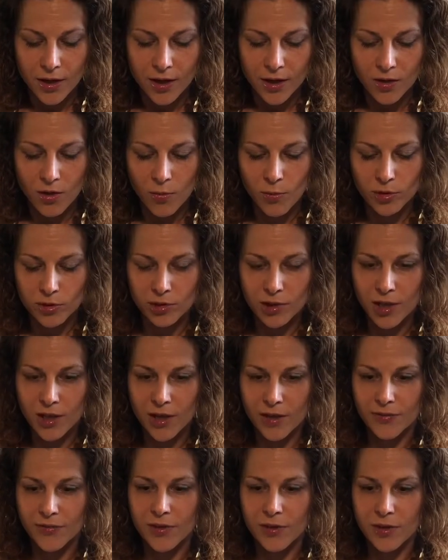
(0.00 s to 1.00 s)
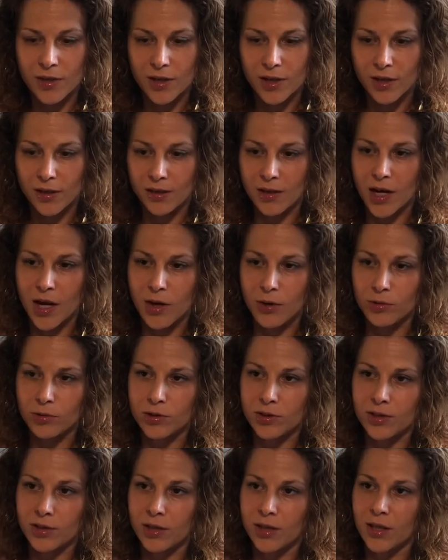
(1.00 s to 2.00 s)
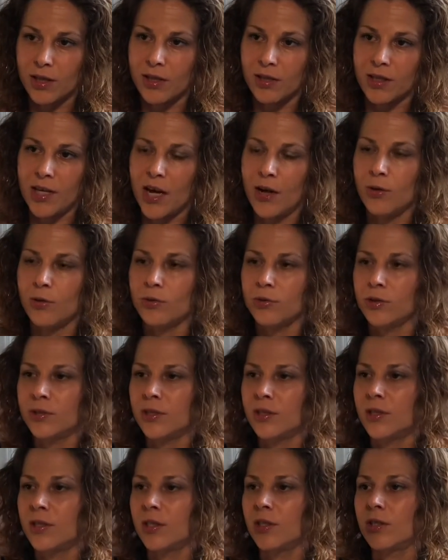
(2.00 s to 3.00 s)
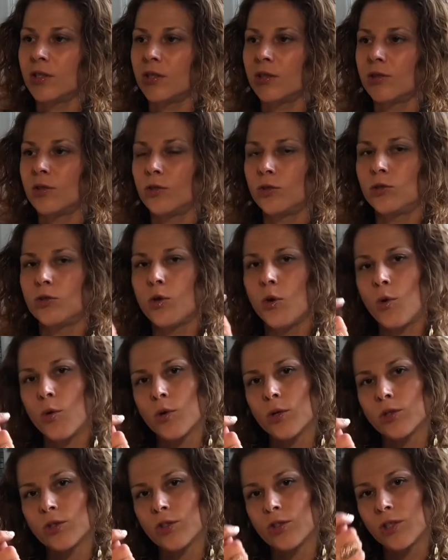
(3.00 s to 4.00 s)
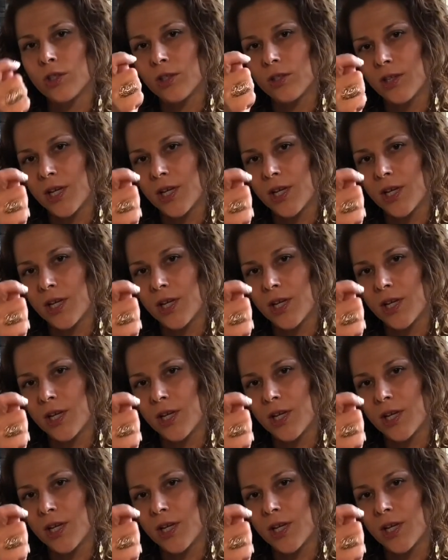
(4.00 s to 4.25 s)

It almost like, I feel like allows the torch, the